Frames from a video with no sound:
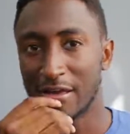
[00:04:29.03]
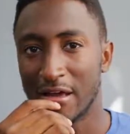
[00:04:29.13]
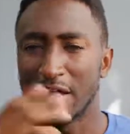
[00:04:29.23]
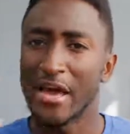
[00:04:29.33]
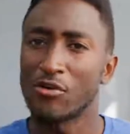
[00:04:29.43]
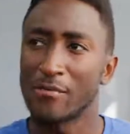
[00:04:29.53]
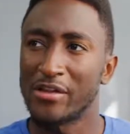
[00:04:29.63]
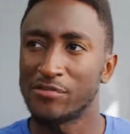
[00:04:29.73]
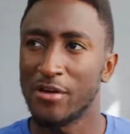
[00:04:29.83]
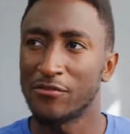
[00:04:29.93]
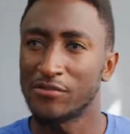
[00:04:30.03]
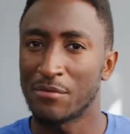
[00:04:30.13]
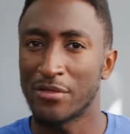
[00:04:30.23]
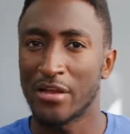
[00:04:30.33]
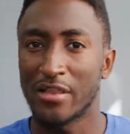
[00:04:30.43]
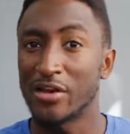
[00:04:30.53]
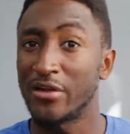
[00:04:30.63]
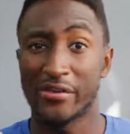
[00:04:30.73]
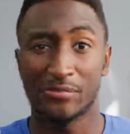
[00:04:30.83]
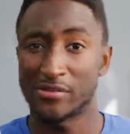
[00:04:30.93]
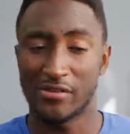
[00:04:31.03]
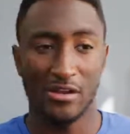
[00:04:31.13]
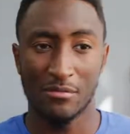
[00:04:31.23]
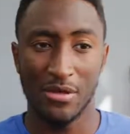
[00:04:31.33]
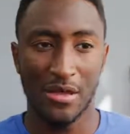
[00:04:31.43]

It kind of reminds me of something a lot of you guys have been sending me.